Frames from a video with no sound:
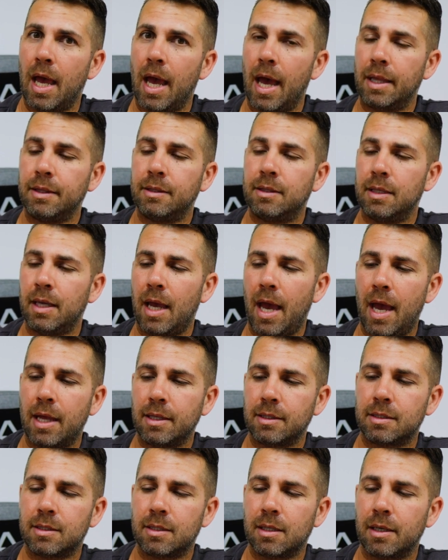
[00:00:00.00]
And the
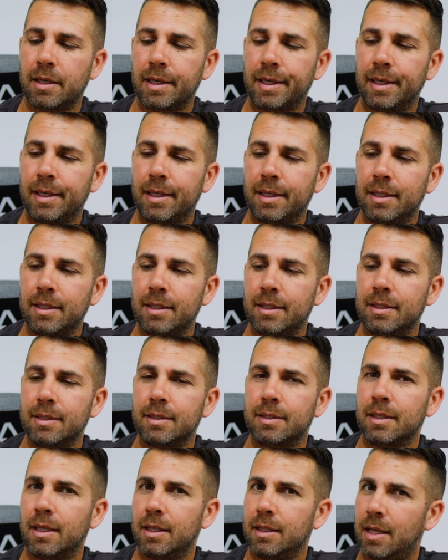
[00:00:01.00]
answer
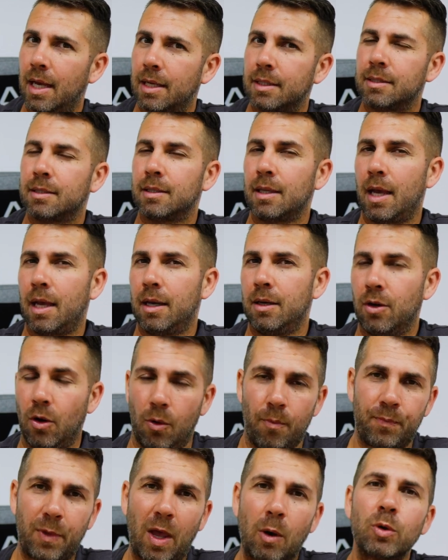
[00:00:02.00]
is yes and
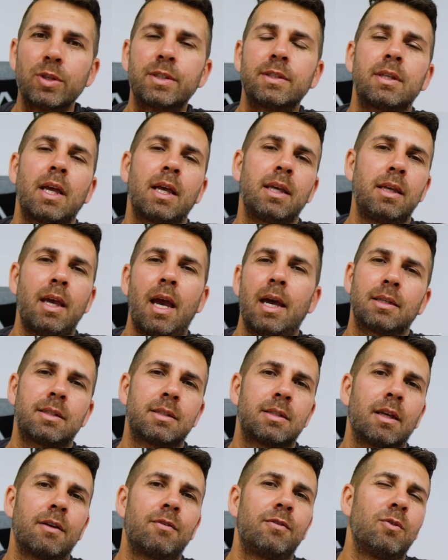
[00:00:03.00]
no. I would say
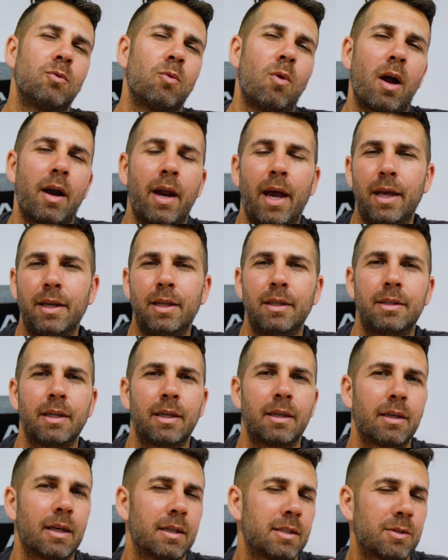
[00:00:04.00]
yes if you are
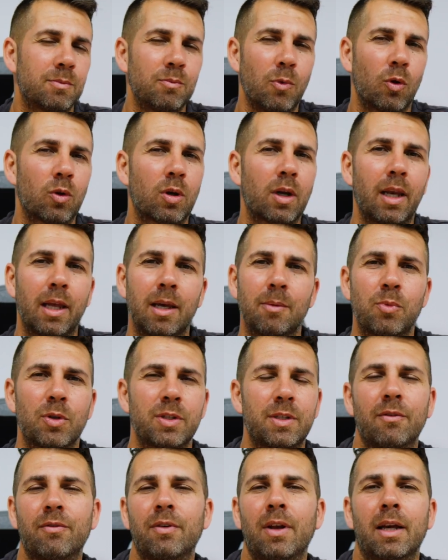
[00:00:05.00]
editing a small clip or
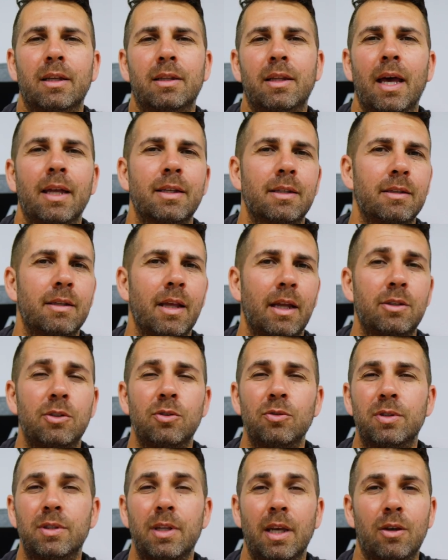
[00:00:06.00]
something like that
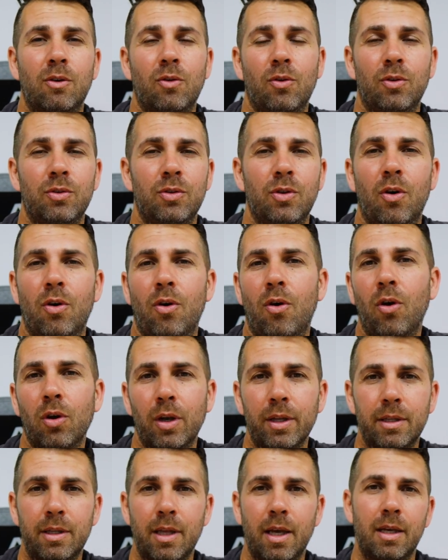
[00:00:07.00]
that you take on your
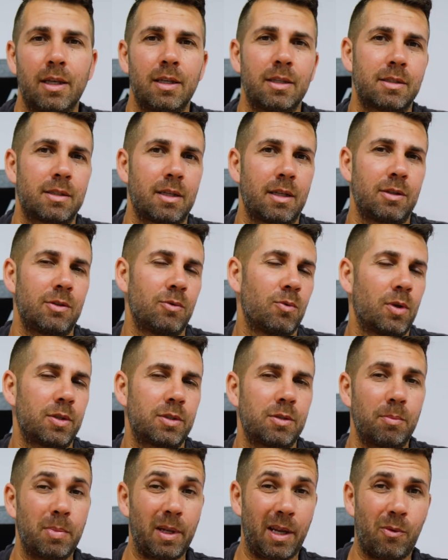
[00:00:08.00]
holidays and you
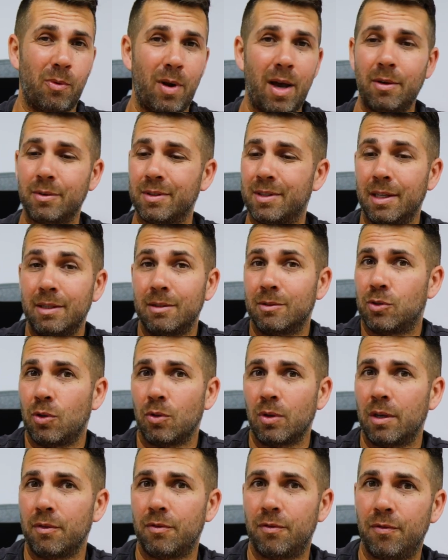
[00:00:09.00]
want to play around, then
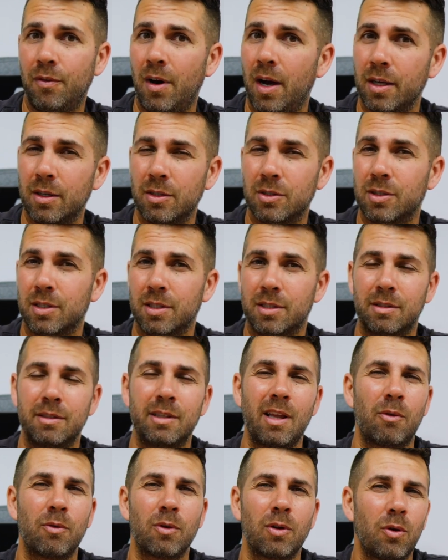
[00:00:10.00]
totally fine. Just
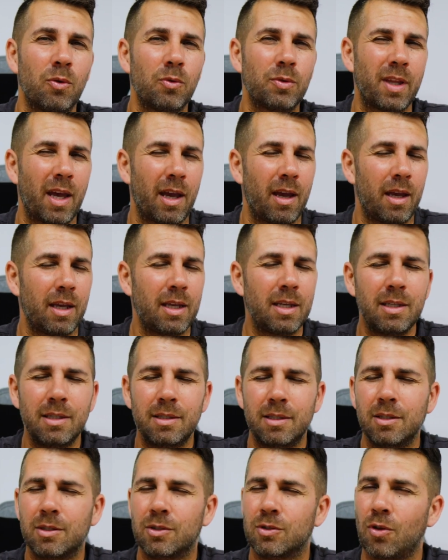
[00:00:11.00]
download an
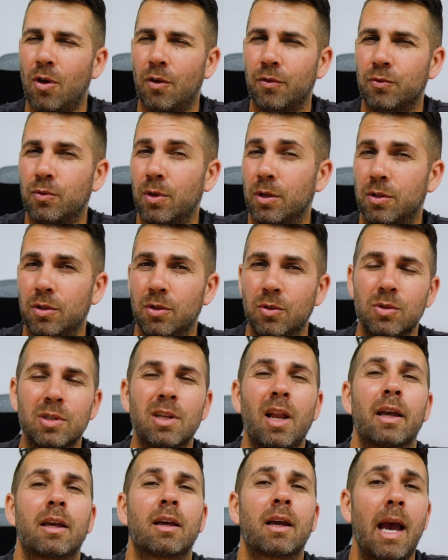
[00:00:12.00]
easy software to
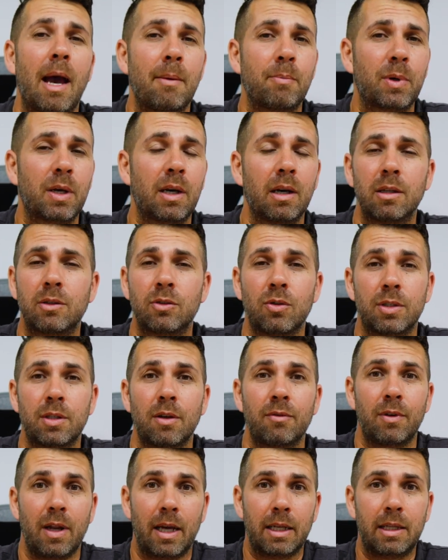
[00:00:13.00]
use like CapCut or
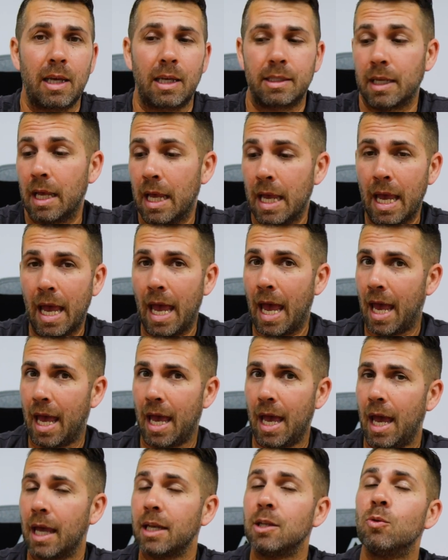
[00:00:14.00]
something like that.
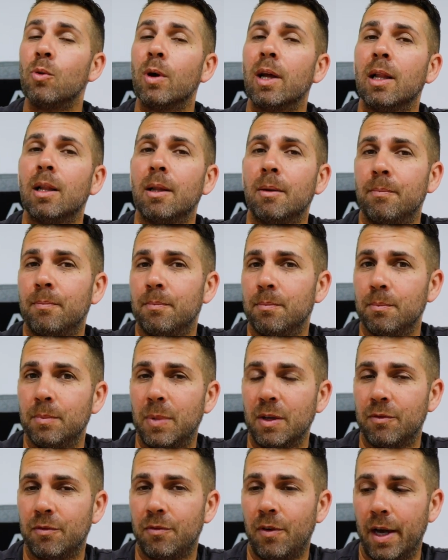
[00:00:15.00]
And you will
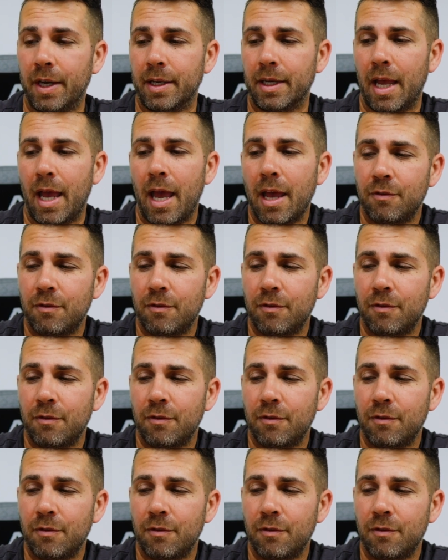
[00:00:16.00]
be fine.